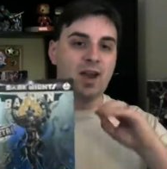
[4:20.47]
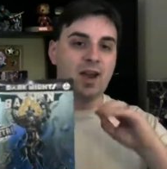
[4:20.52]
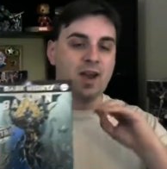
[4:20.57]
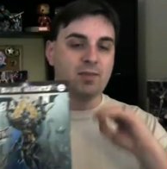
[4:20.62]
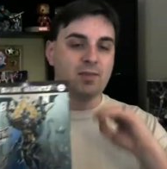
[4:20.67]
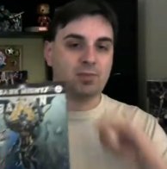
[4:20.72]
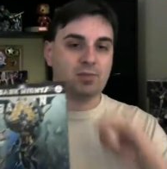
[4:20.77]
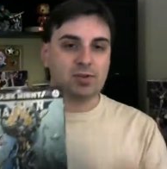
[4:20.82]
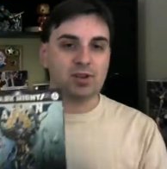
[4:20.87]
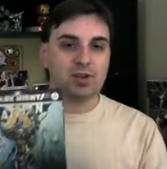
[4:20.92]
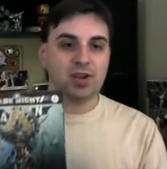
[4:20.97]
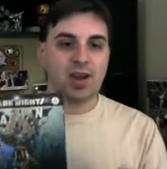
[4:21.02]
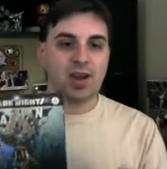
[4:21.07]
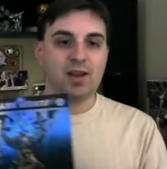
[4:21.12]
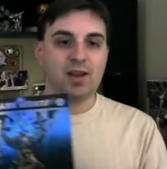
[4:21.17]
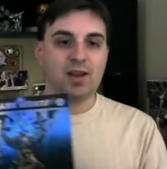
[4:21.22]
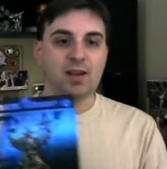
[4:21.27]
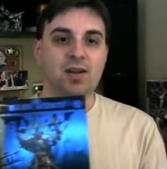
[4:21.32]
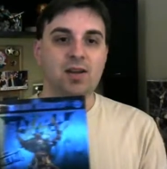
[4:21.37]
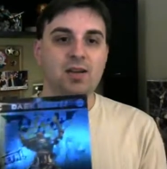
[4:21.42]
I
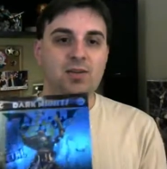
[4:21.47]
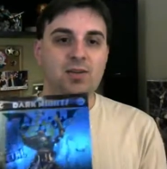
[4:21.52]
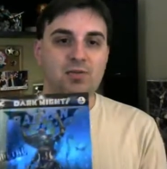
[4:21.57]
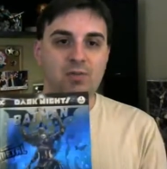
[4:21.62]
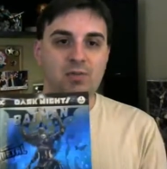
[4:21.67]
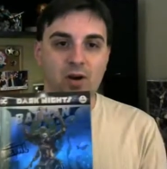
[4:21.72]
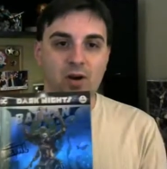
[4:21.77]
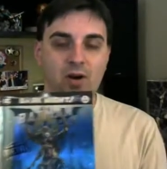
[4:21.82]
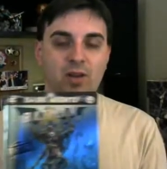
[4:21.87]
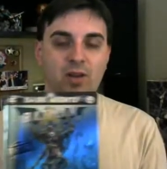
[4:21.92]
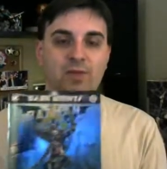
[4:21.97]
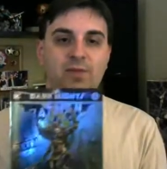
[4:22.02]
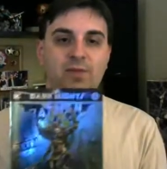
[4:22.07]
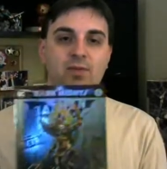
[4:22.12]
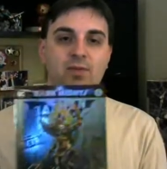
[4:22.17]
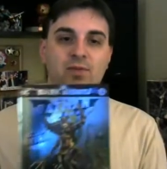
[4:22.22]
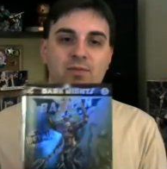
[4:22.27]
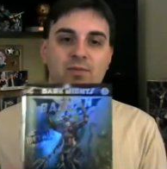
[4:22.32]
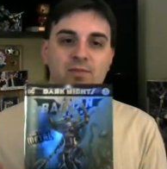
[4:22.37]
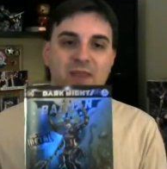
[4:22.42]
appreciate it. All of
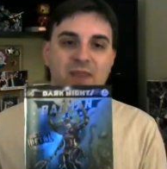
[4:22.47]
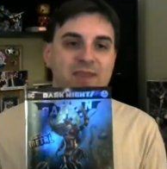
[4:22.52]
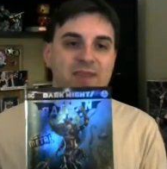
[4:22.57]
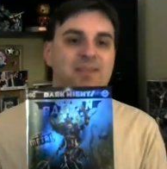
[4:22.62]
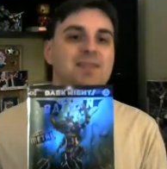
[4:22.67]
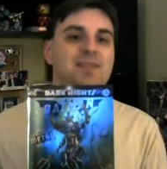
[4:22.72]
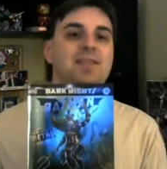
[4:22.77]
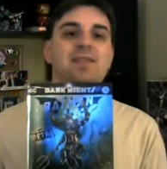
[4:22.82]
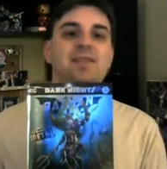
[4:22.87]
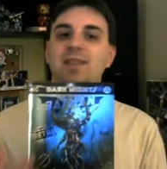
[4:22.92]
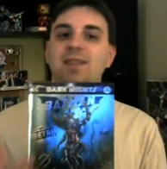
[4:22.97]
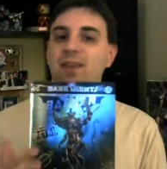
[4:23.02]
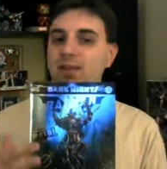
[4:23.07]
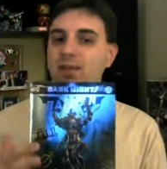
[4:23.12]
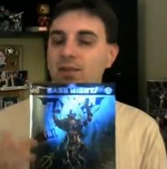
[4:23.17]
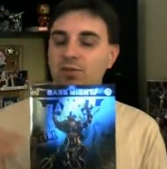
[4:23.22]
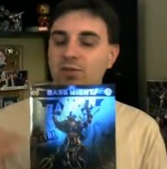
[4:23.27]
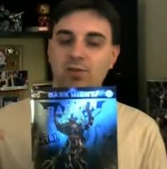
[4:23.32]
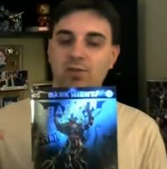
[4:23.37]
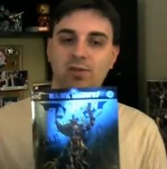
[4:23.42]
you are amazing.
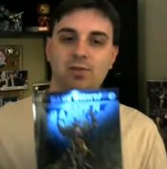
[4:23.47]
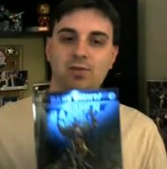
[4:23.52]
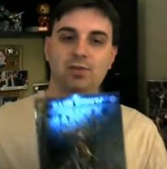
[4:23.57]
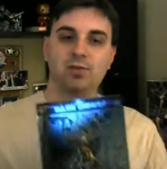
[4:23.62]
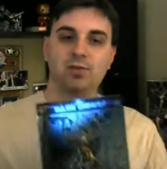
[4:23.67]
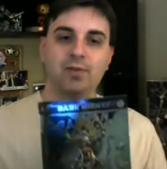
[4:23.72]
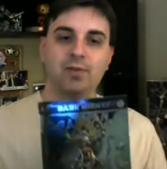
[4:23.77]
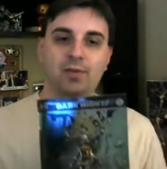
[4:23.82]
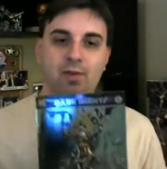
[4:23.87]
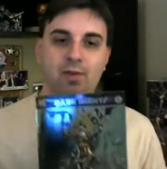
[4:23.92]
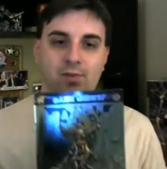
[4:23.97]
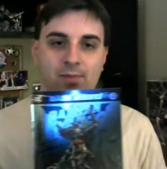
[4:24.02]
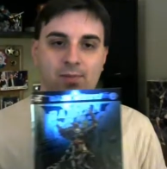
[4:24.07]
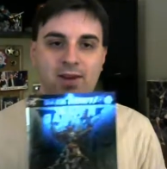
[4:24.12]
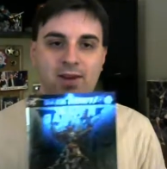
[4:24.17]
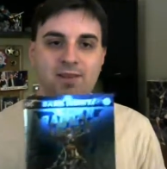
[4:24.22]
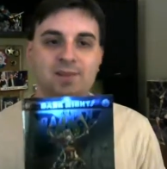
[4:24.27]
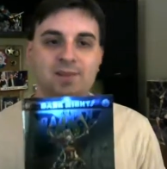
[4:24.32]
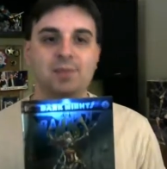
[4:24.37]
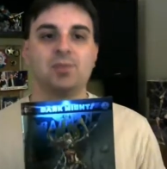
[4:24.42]
Thank you to those who have
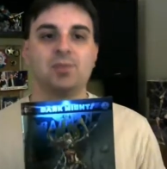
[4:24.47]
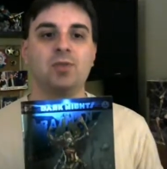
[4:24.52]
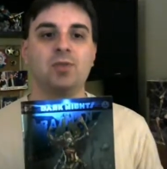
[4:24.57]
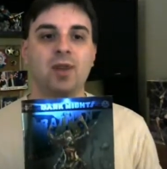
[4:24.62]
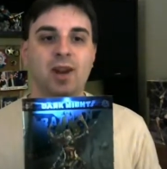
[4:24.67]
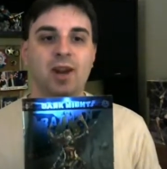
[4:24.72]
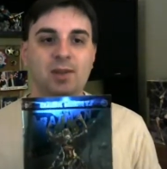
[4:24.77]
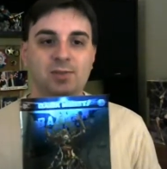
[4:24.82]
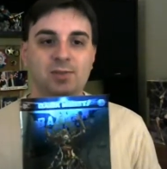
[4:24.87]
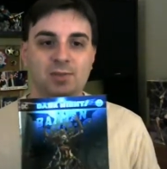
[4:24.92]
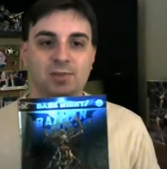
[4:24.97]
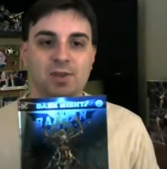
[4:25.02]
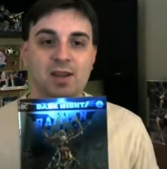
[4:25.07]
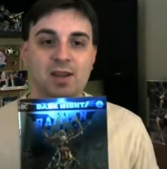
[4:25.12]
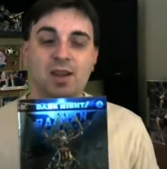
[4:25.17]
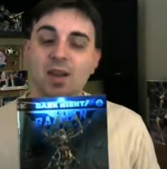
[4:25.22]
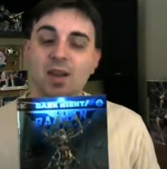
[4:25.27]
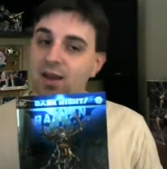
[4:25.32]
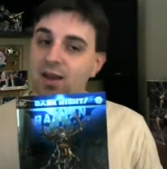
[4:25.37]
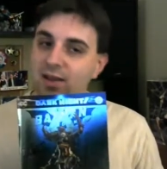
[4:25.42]
already subscribed to me.